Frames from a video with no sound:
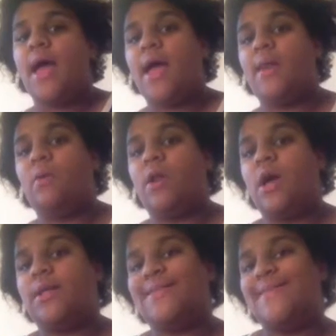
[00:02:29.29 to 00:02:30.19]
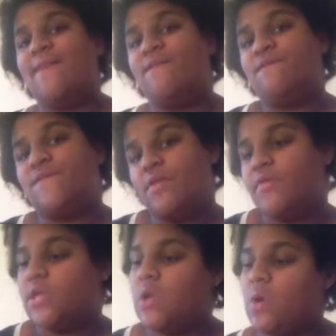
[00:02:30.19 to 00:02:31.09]
And I'm going to answer
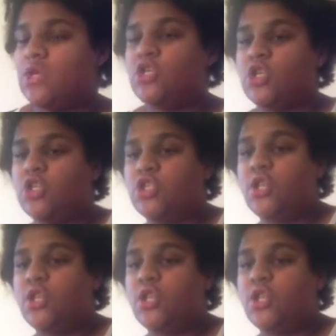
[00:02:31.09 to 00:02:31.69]
50 questions.